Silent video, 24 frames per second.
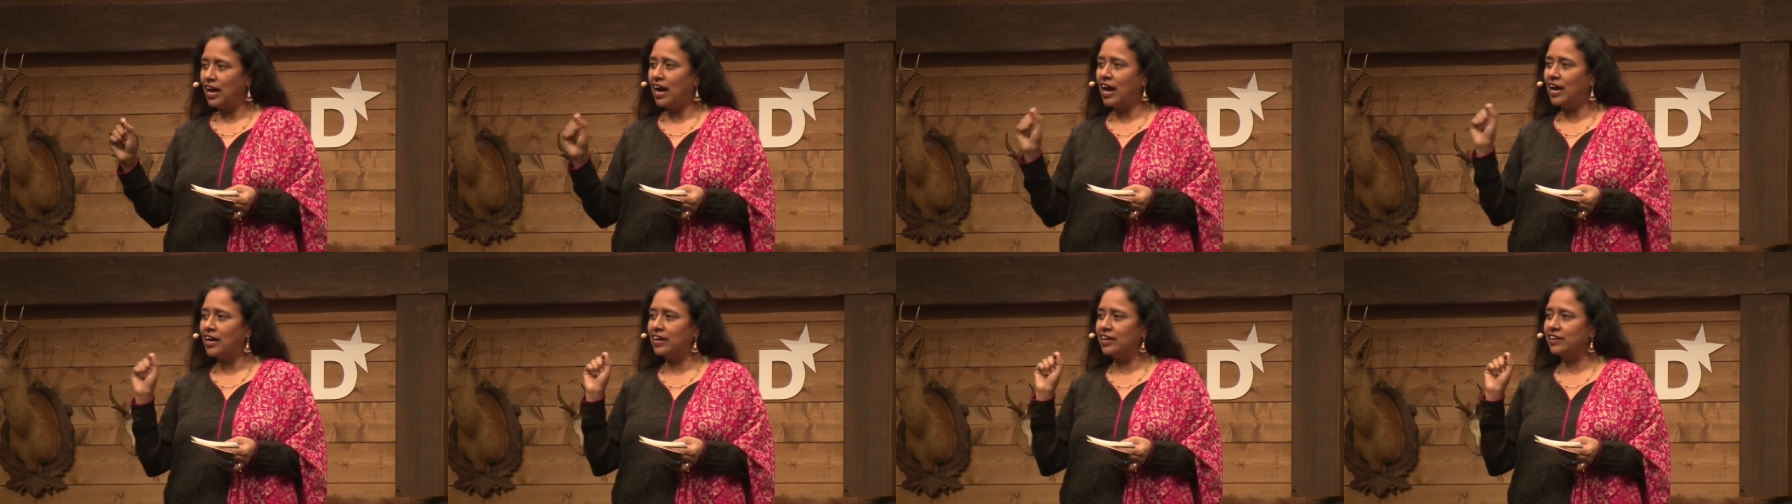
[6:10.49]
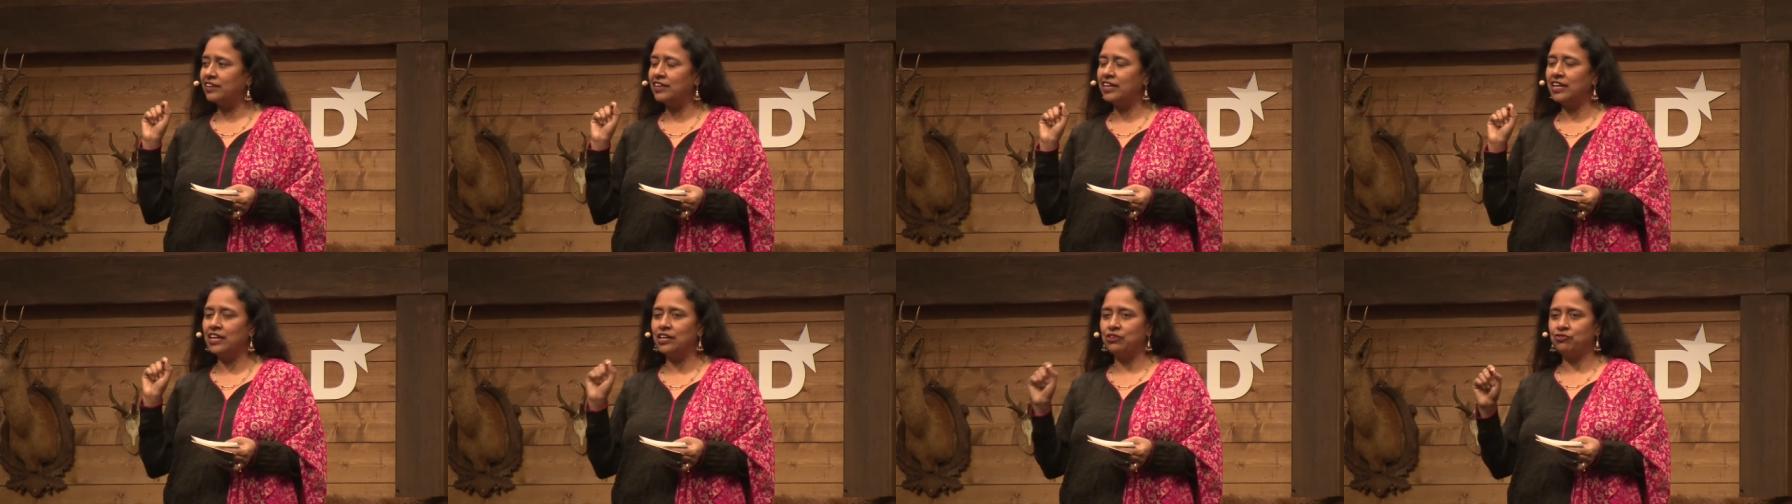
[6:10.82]
under
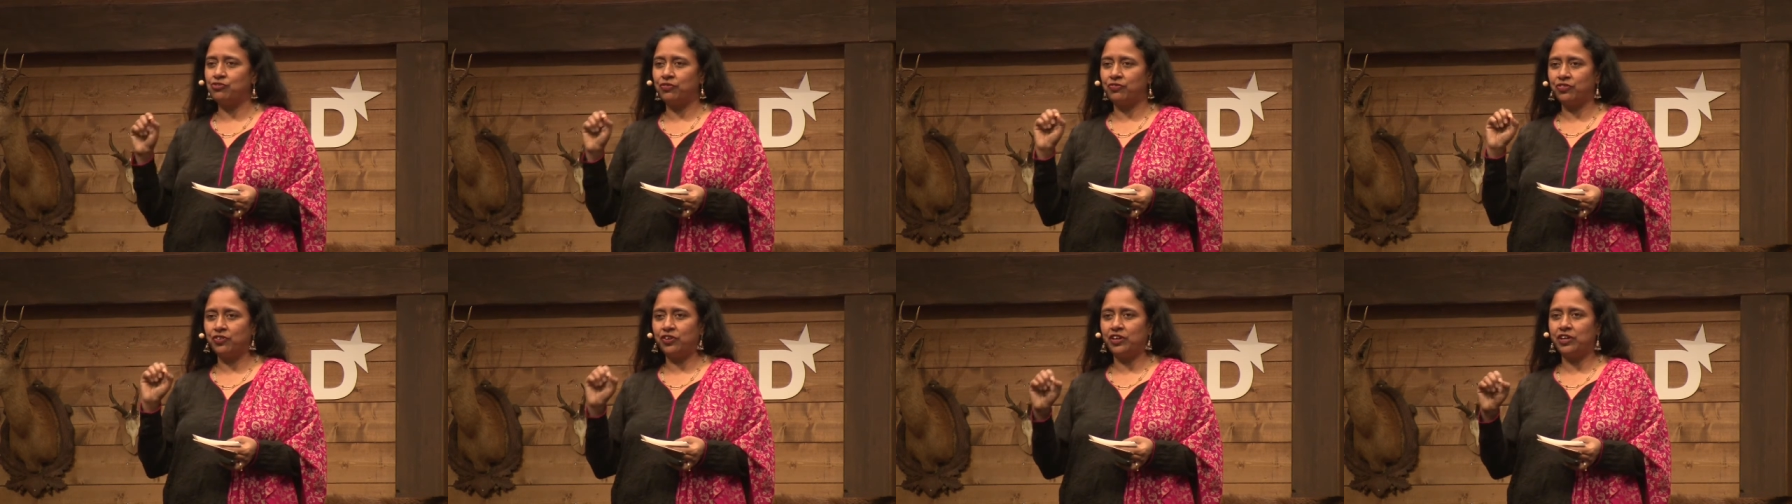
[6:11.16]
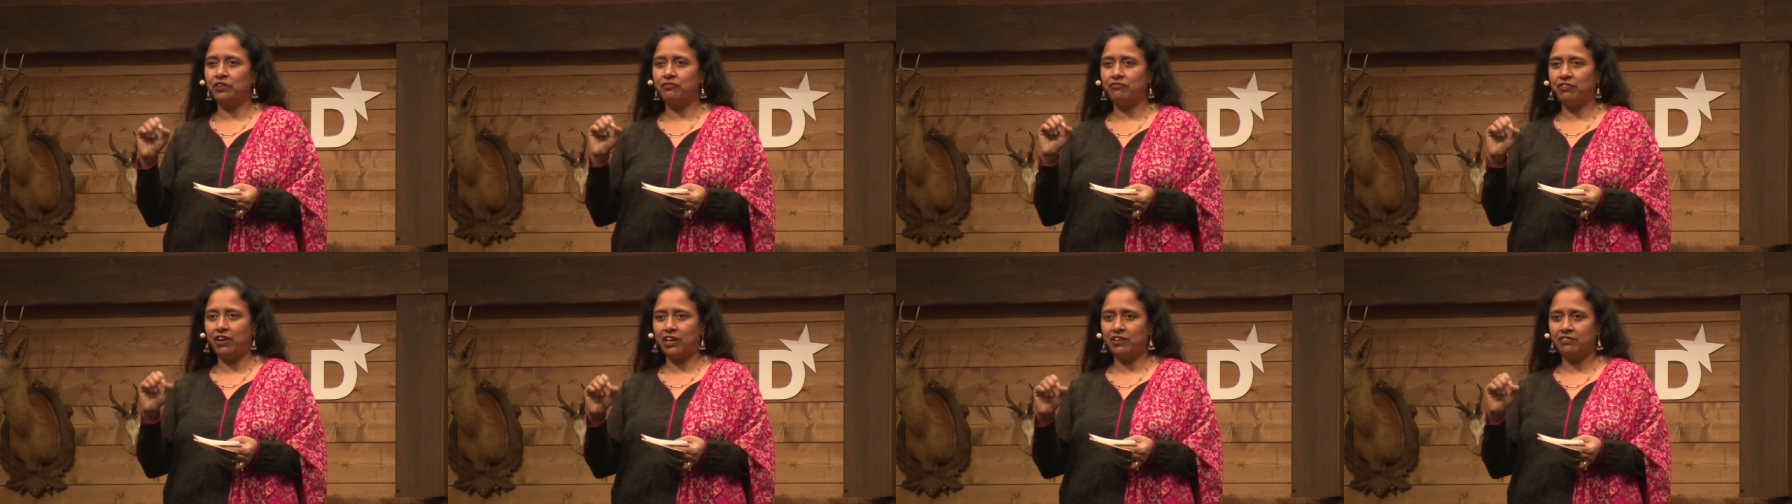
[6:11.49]
the age of
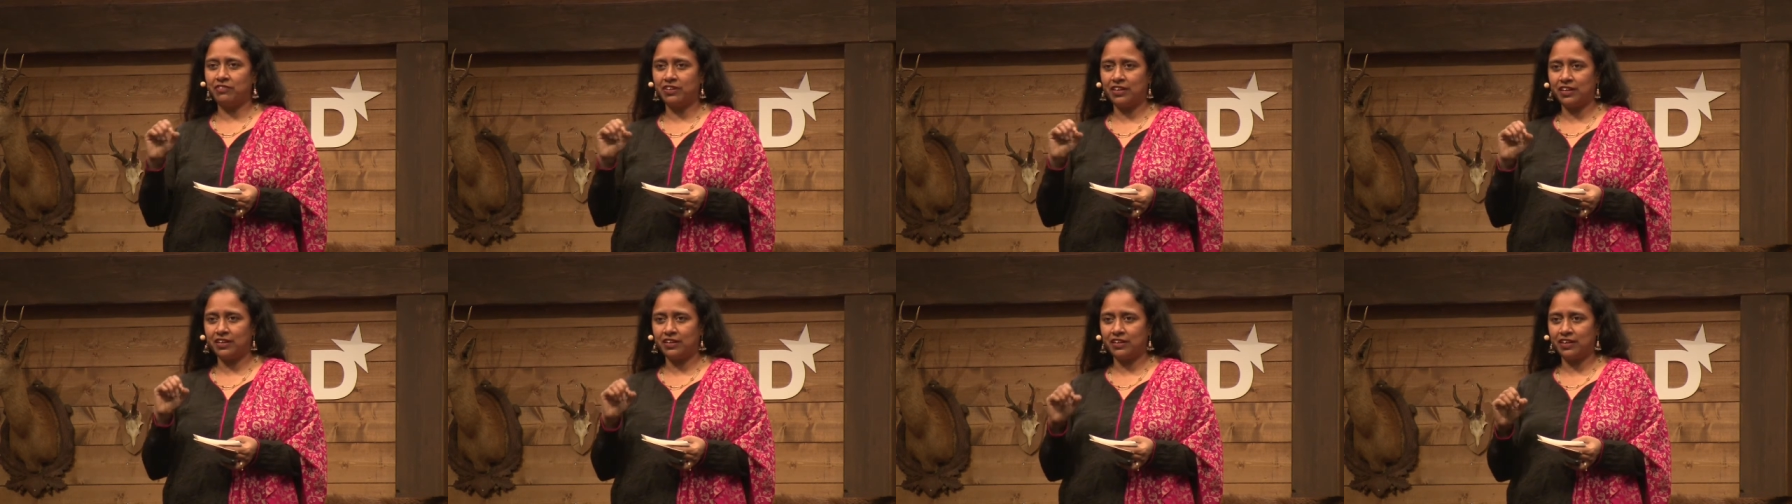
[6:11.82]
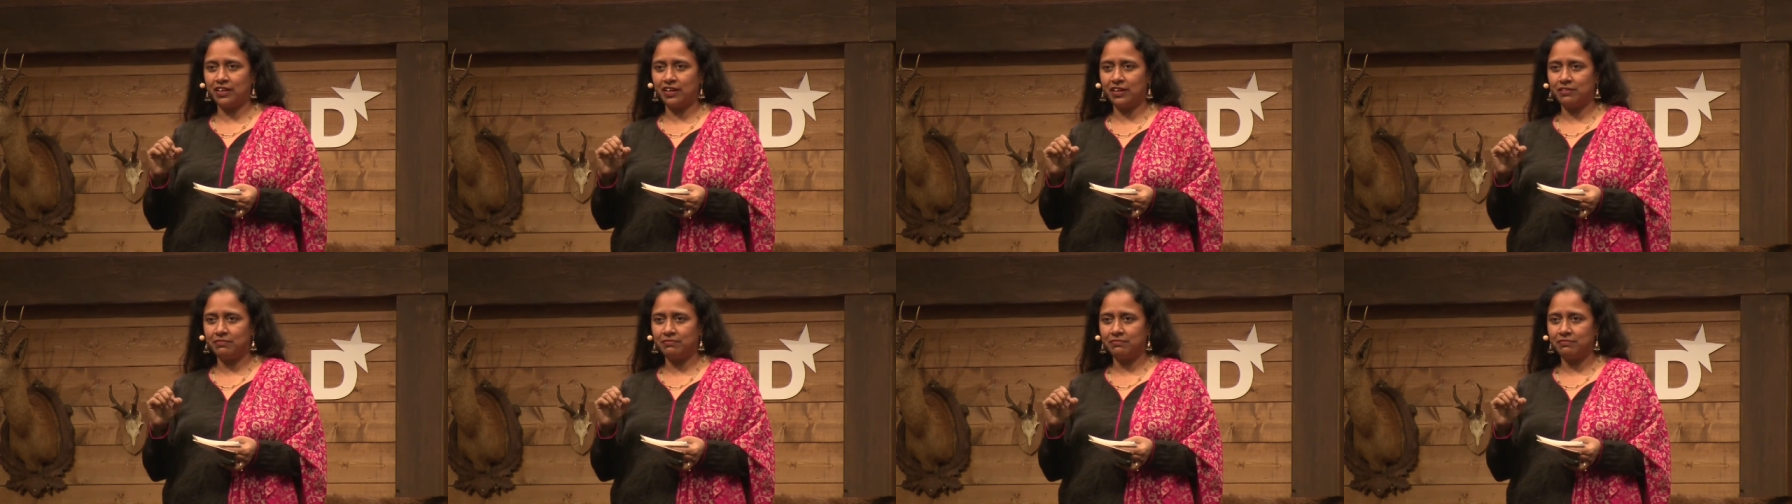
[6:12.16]
35 in
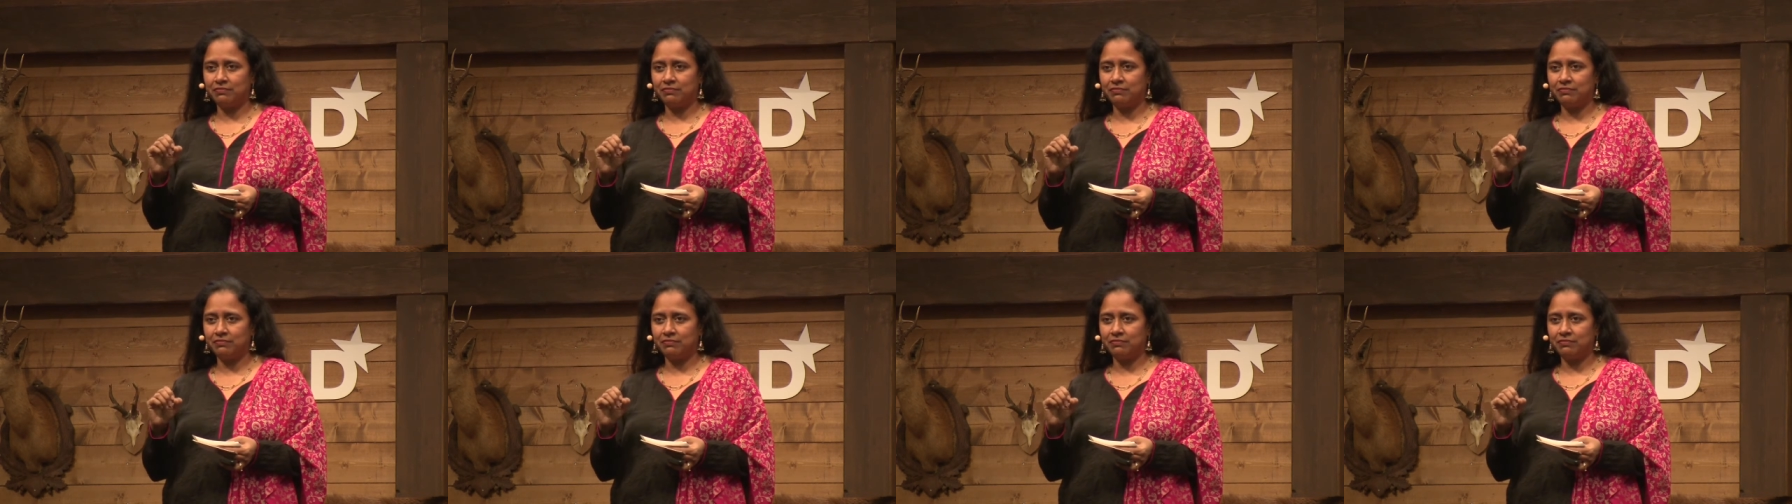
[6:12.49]
India.